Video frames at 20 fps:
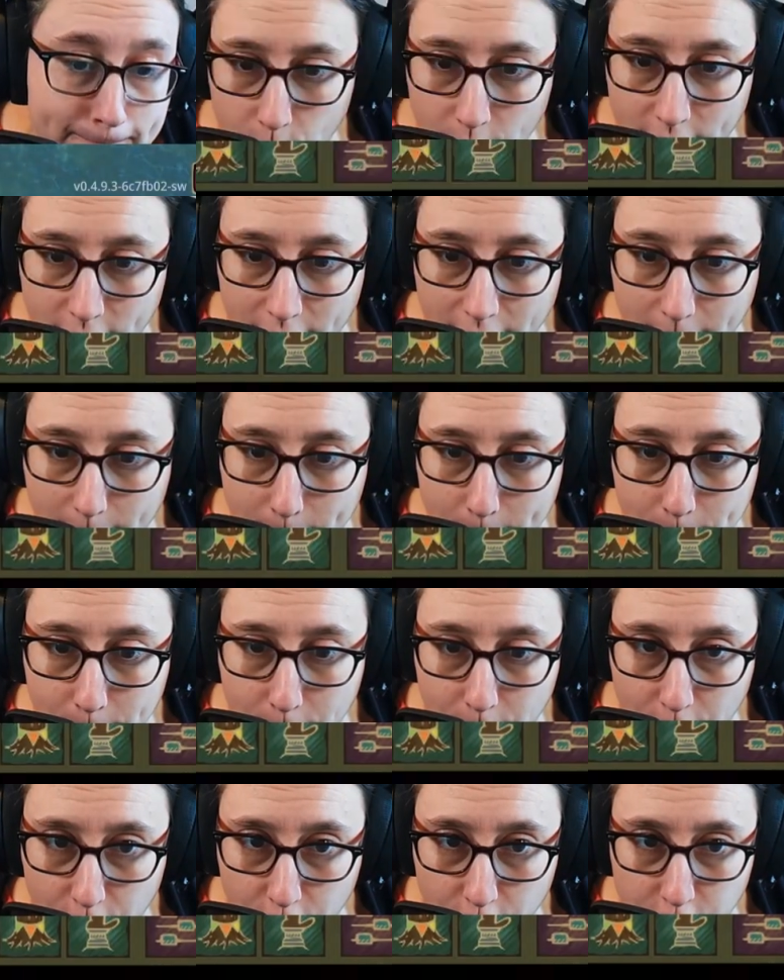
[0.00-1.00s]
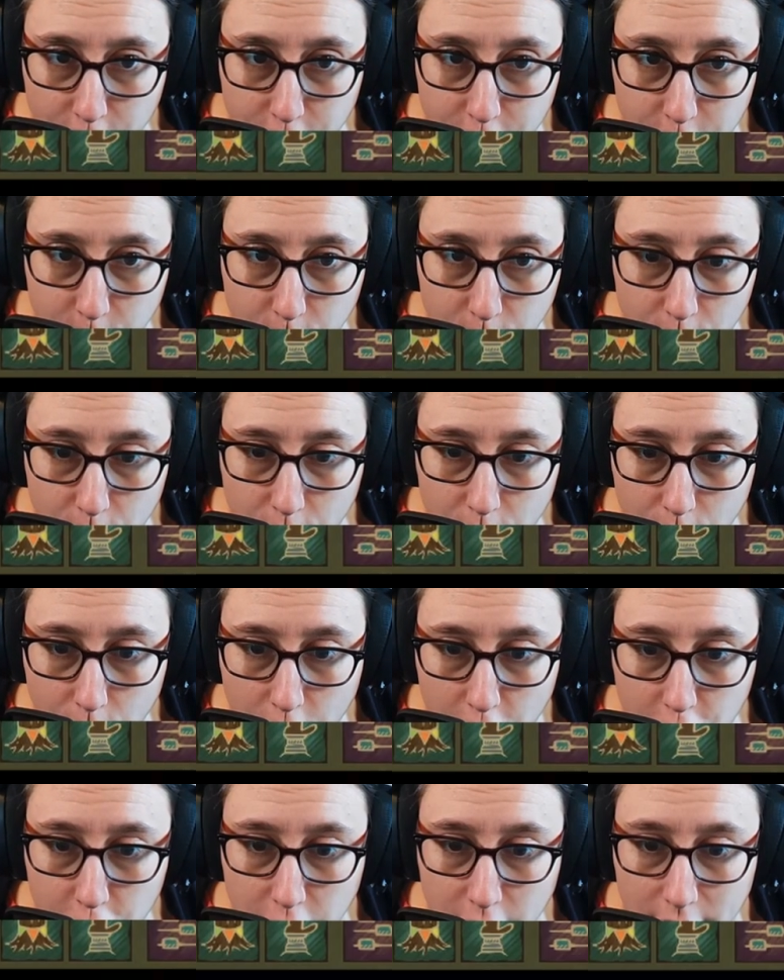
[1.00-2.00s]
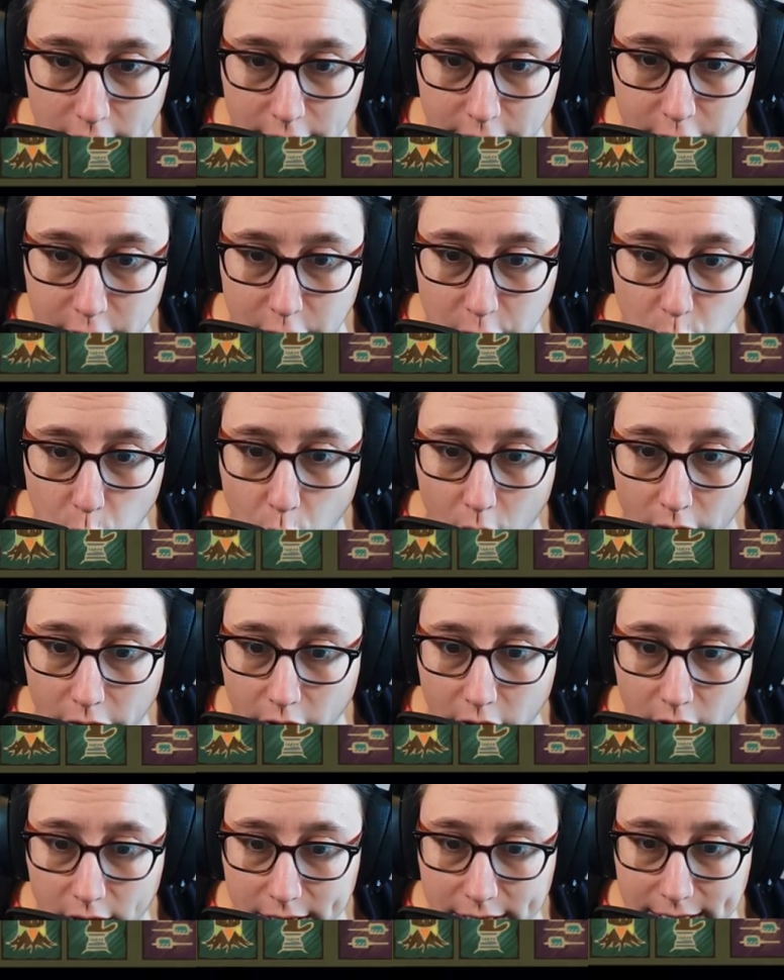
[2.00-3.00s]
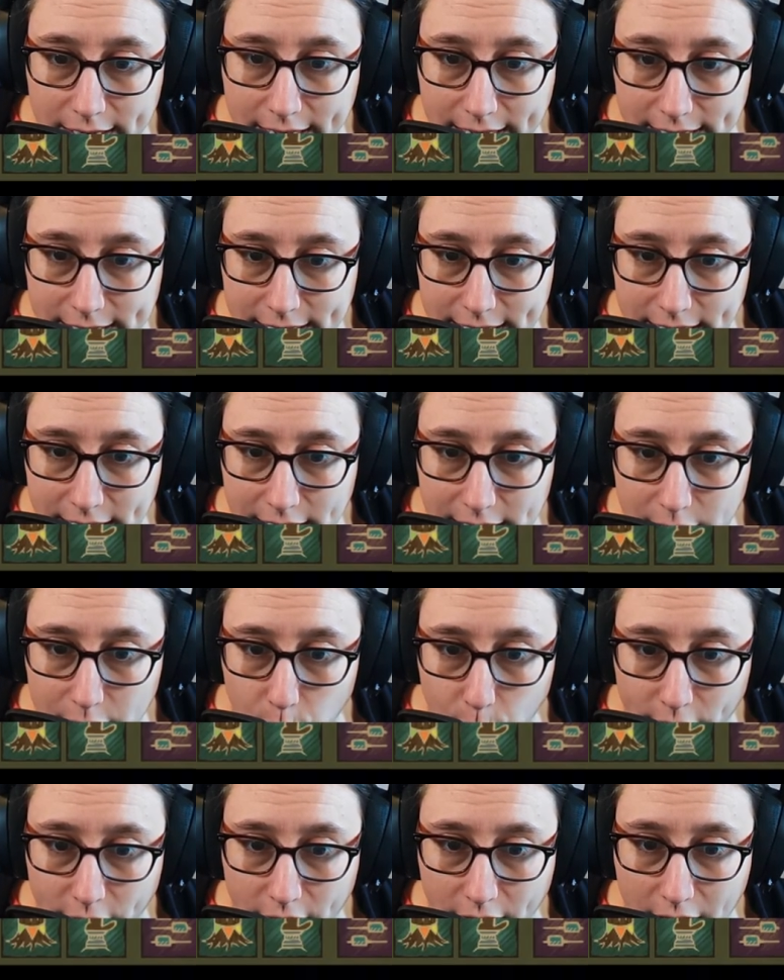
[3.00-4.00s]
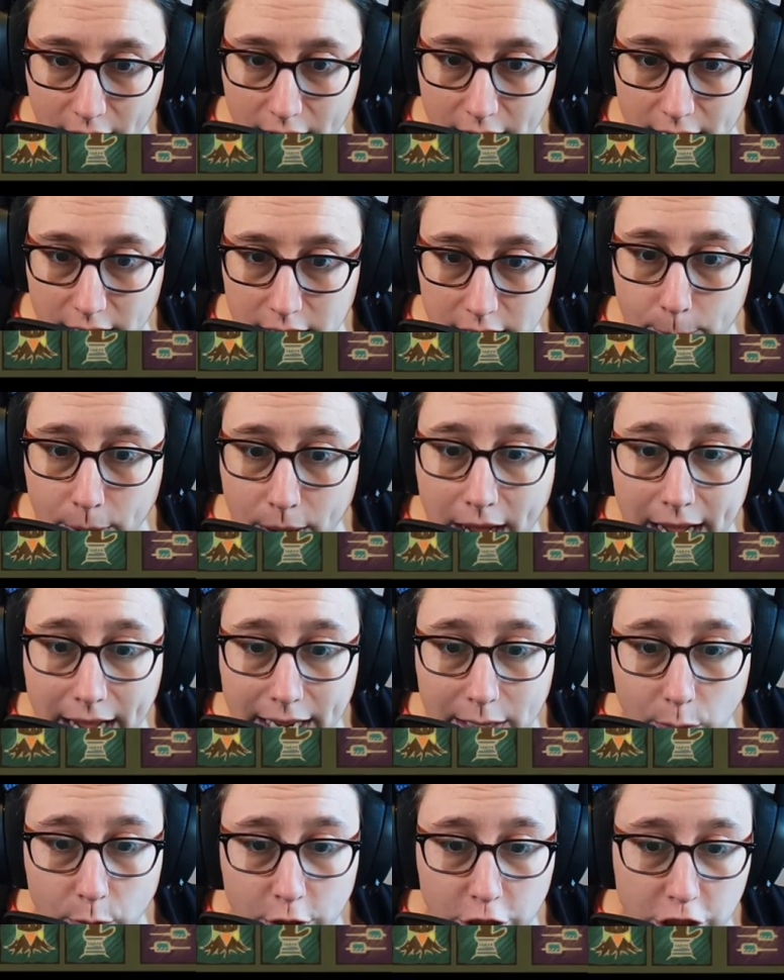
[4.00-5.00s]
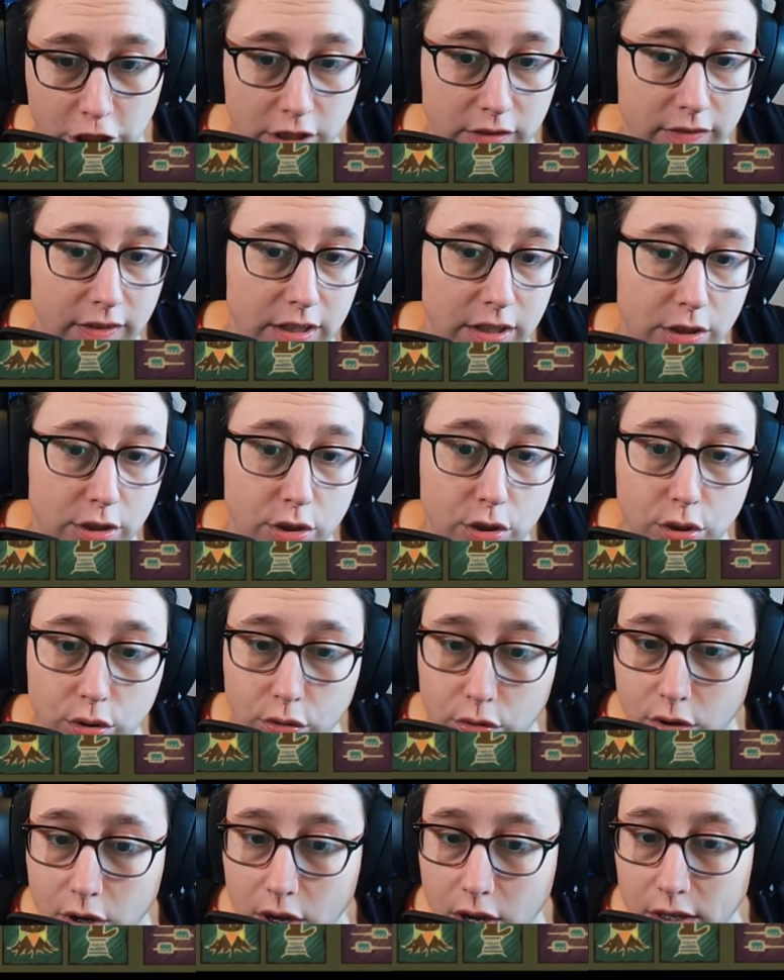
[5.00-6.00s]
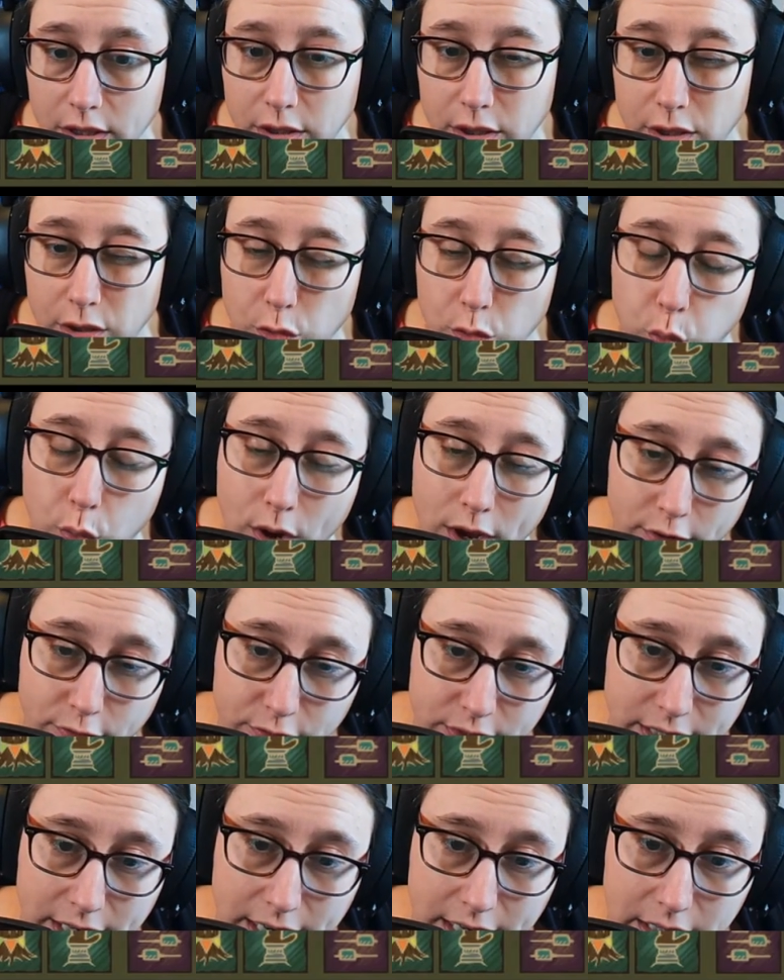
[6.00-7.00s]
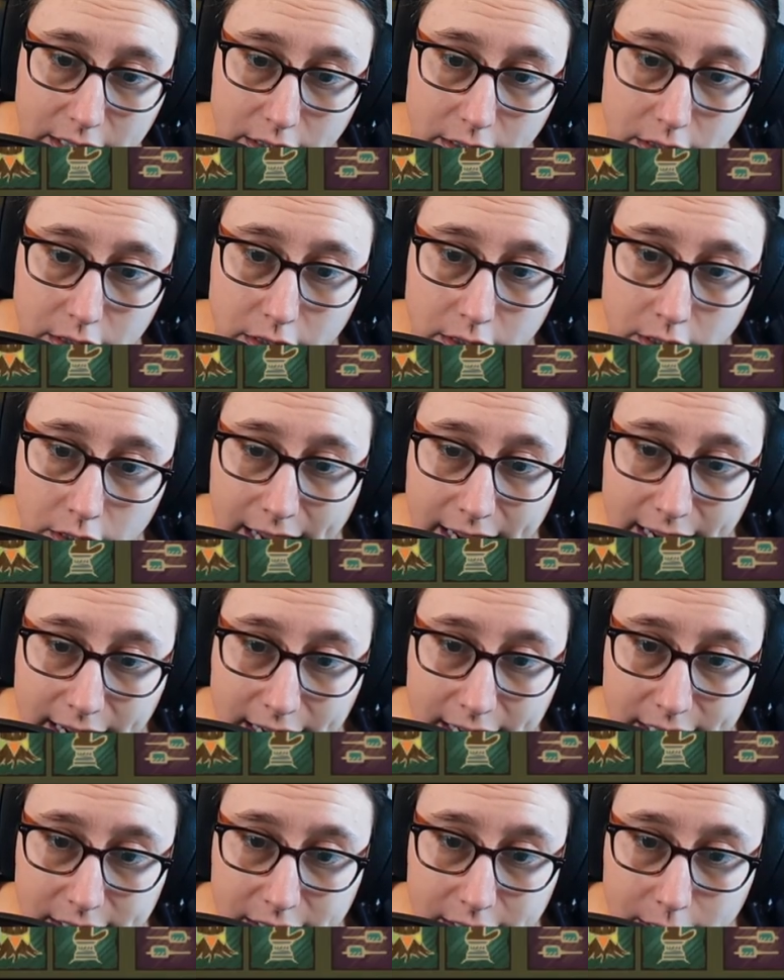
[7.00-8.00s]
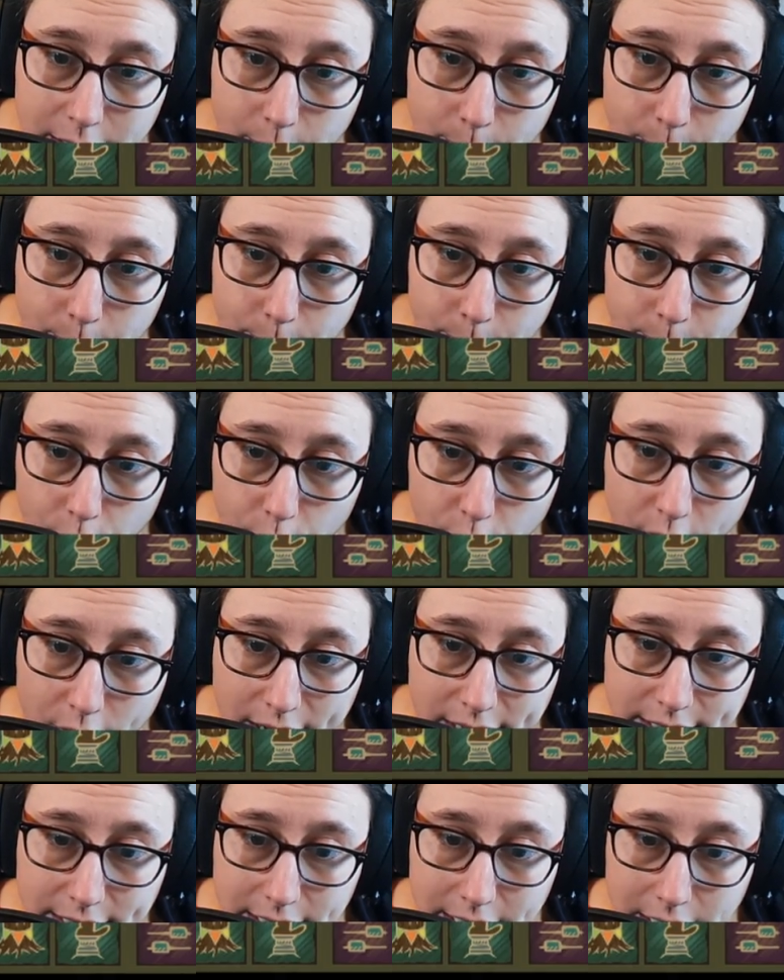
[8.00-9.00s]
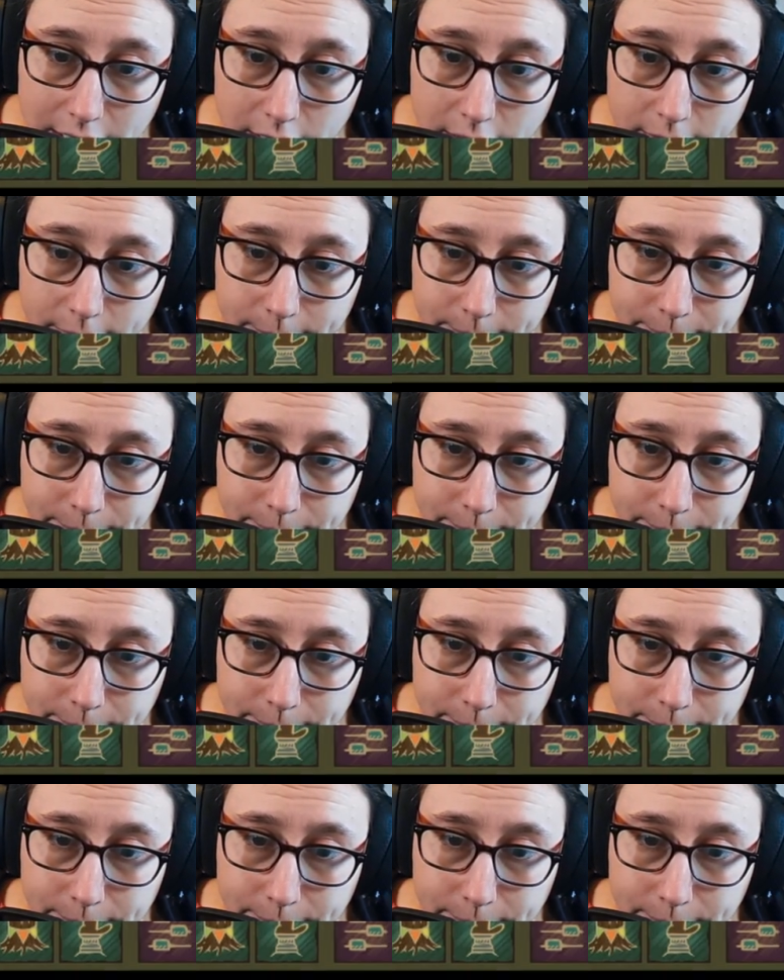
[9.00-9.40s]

We've got birch, which gives us 1 log in 9 days. We've got pine, which gives us 2 logs in 12 days, and some resin.